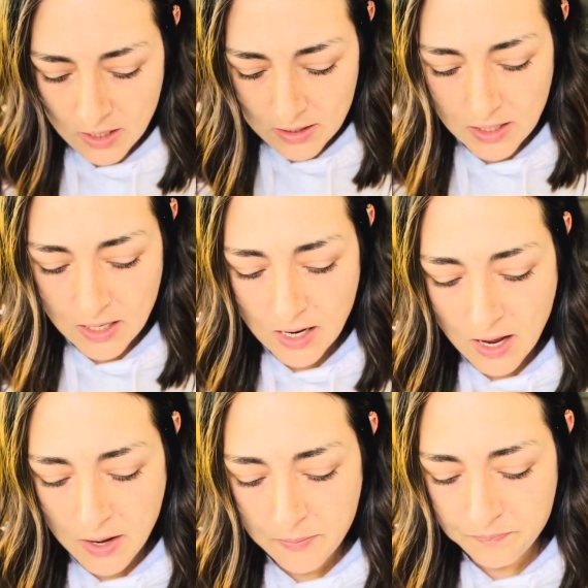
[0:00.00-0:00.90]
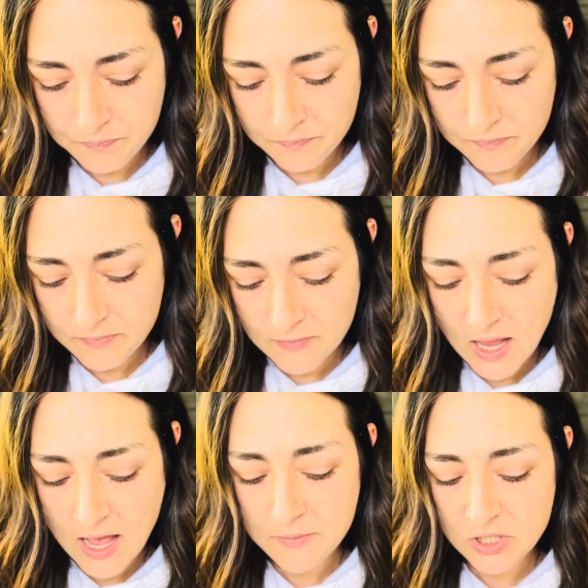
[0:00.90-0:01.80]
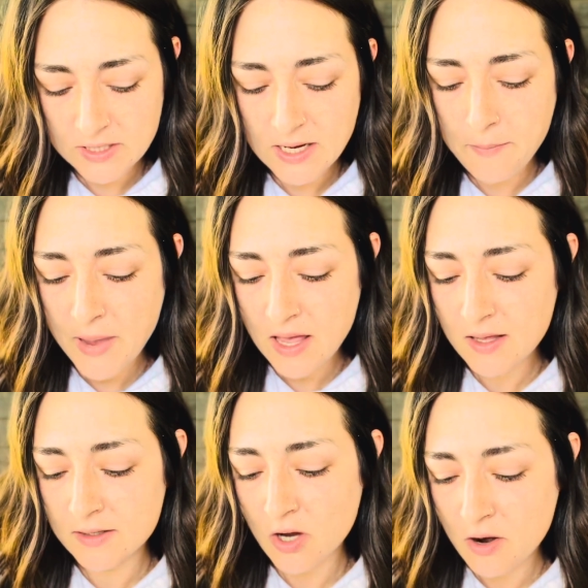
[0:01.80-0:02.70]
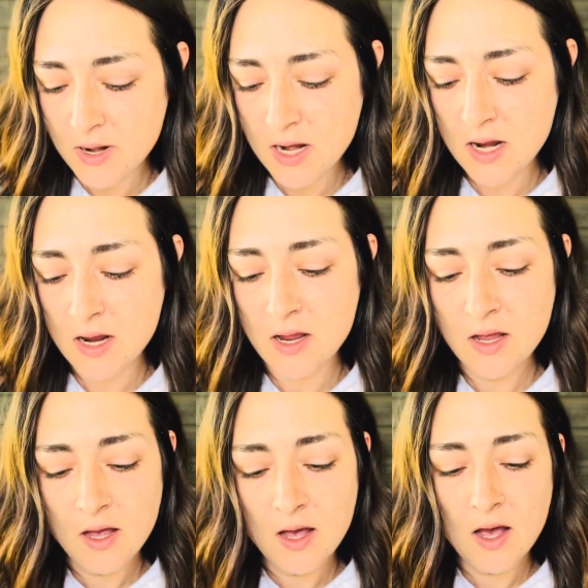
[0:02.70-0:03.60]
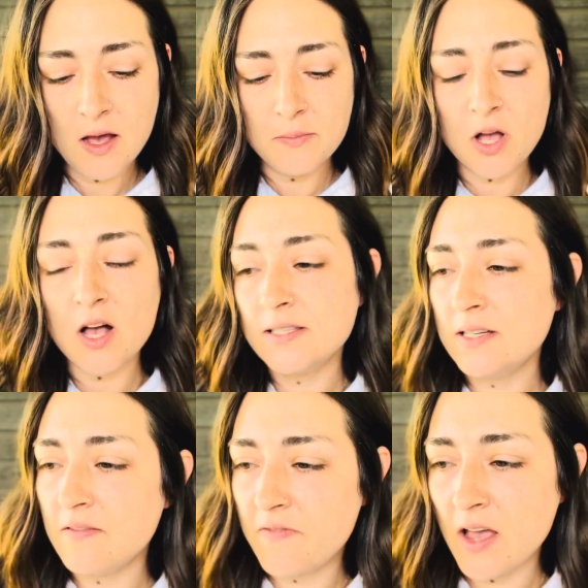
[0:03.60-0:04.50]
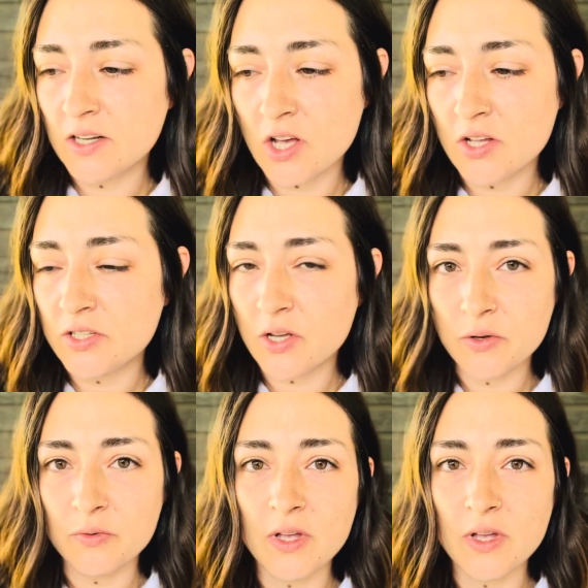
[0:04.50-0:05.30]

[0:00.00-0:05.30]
Yeah, I'm just seeing balance, harmony, cause and effect also.